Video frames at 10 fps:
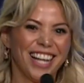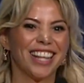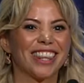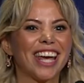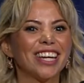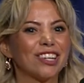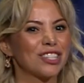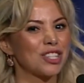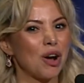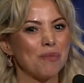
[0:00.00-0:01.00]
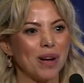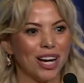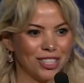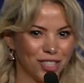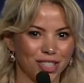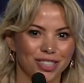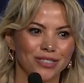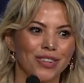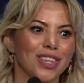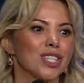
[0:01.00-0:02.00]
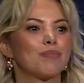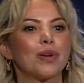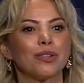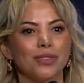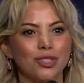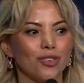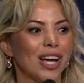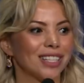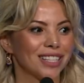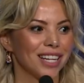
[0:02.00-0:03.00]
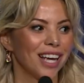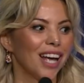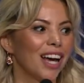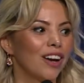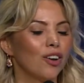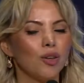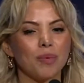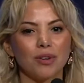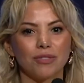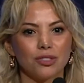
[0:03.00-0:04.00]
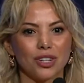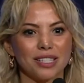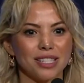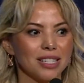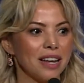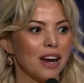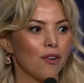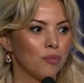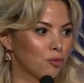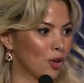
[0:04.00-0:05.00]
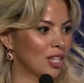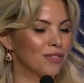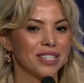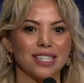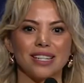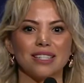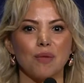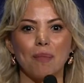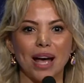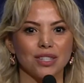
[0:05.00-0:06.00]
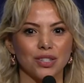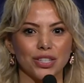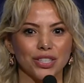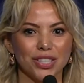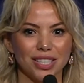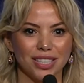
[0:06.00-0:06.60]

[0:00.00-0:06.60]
Thank you so much for this beautiful dress and all the beautiful dresses on our Dress for Success ambassadors.